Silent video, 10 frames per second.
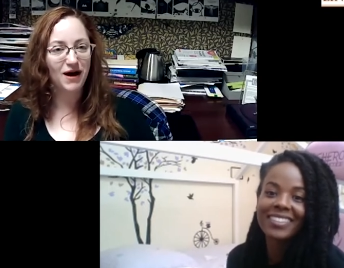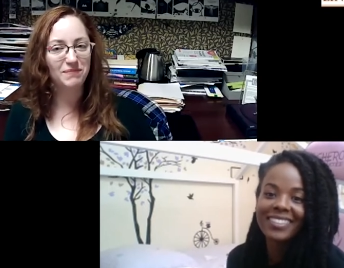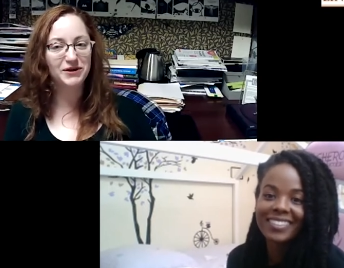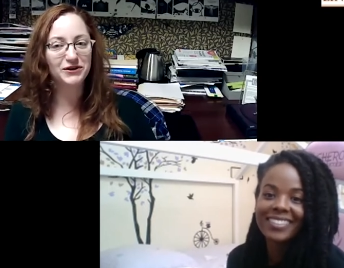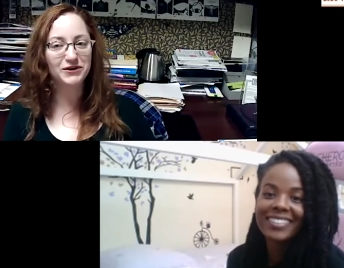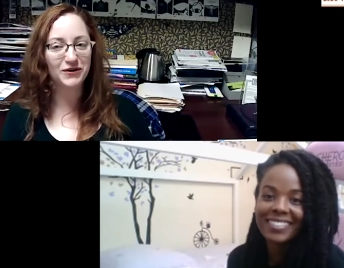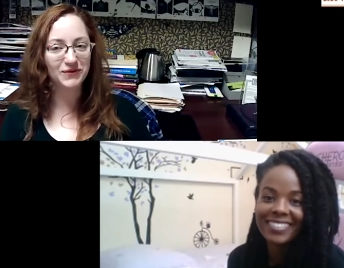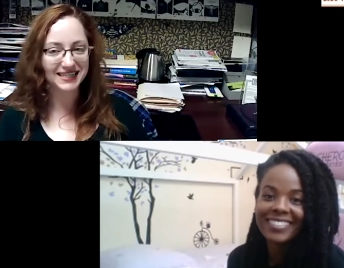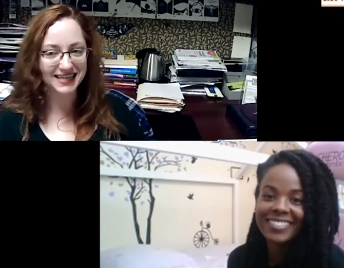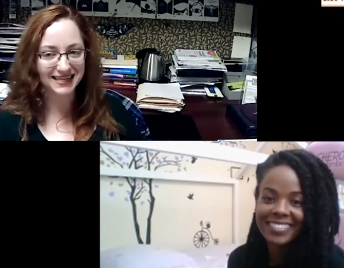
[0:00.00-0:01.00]
Speaker 1: popular
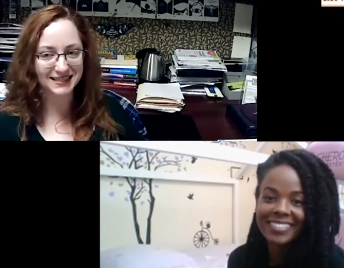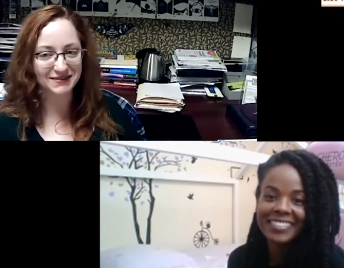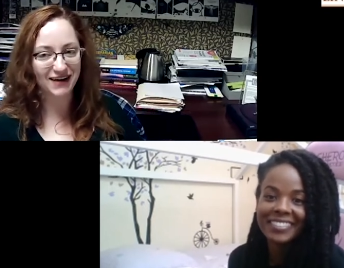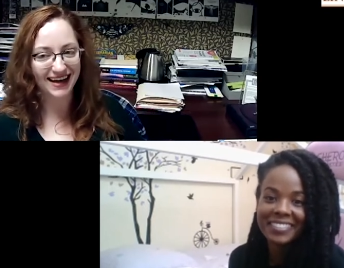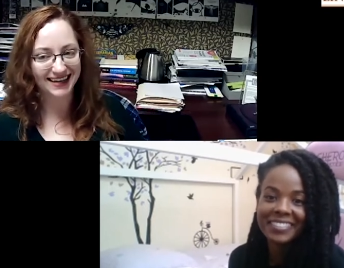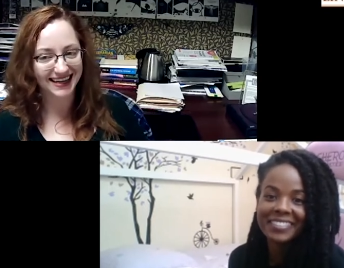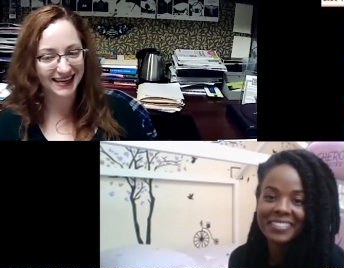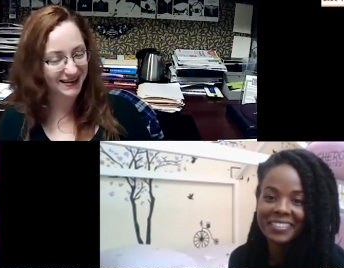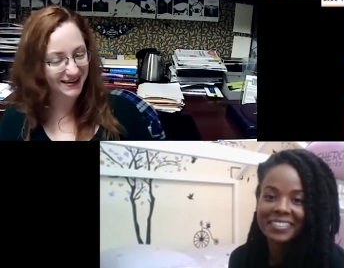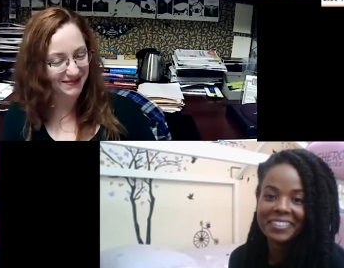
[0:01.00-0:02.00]
notice as the
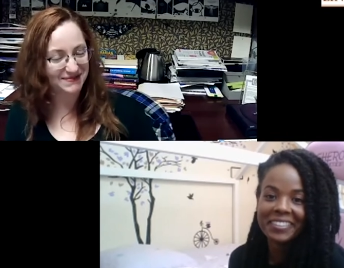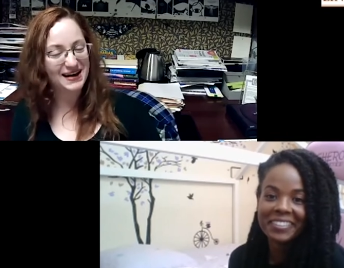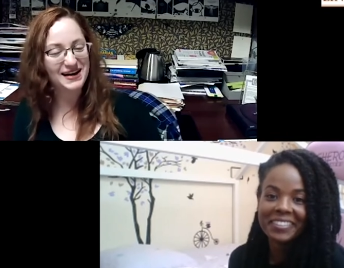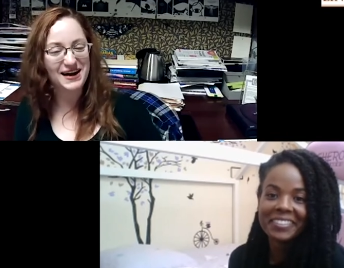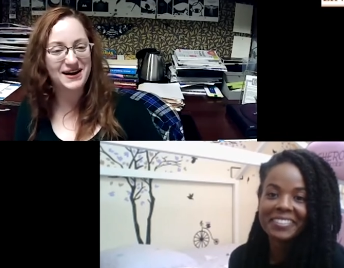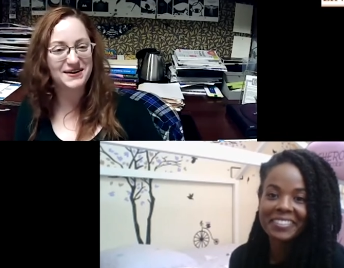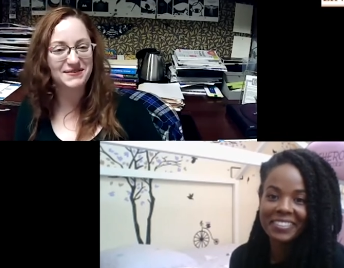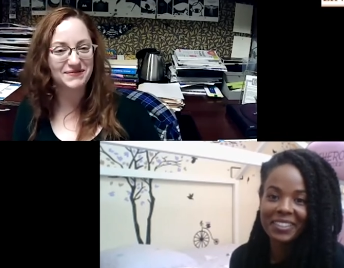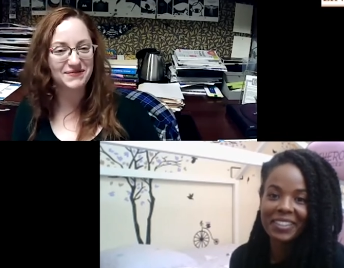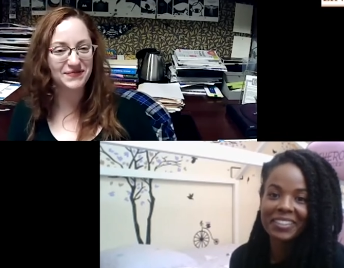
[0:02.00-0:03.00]
violin, but um,